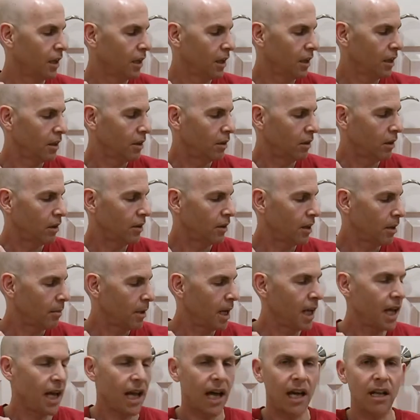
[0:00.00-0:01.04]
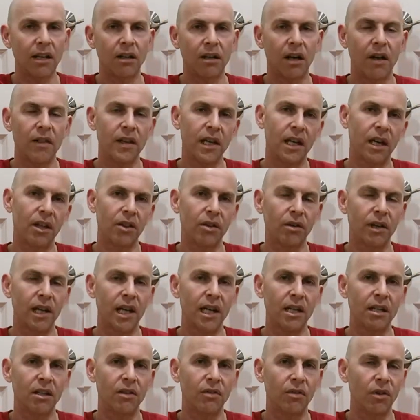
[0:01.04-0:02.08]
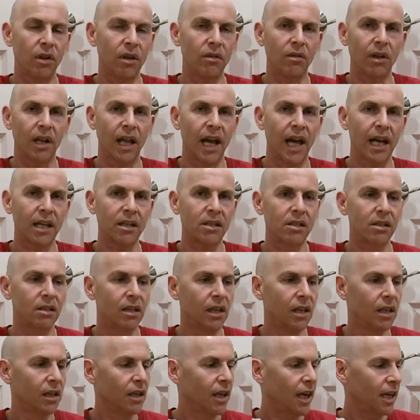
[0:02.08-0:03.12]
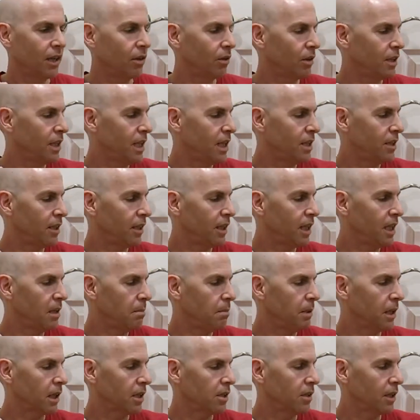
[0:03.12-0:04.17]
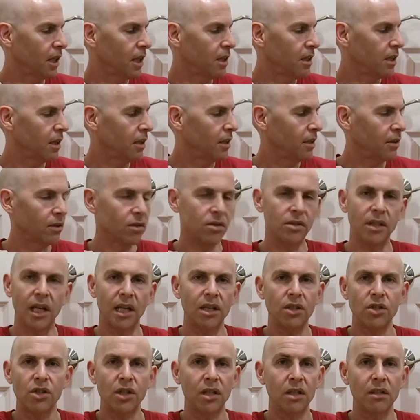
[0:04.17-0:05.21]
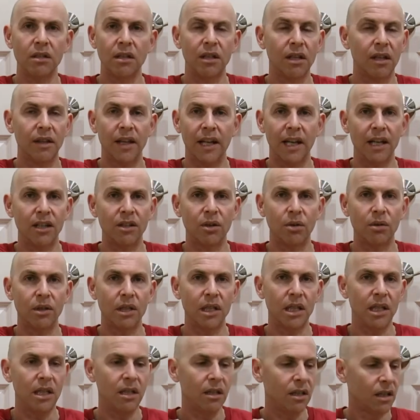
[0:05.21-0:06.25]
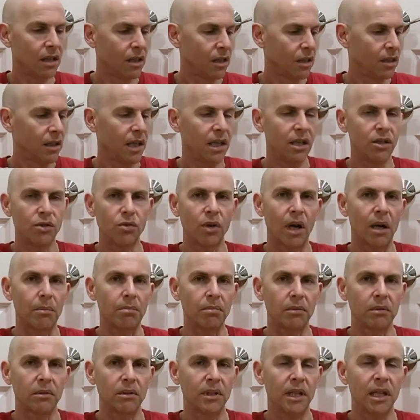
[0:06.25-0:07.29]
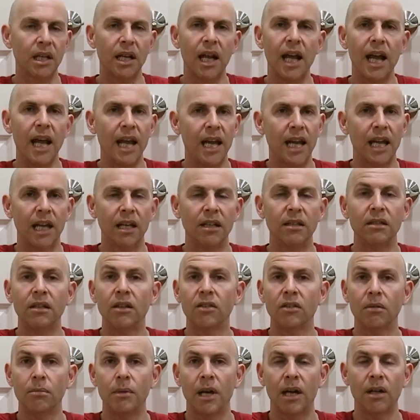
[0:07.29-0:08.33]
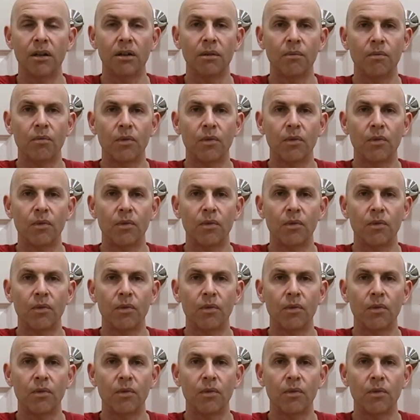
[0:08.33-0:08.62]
Notice how my hand on the other end is very relaxed. I don't need to keep it extended. There's tension that I don't need. Let it drop, let it hang, doesn't matter.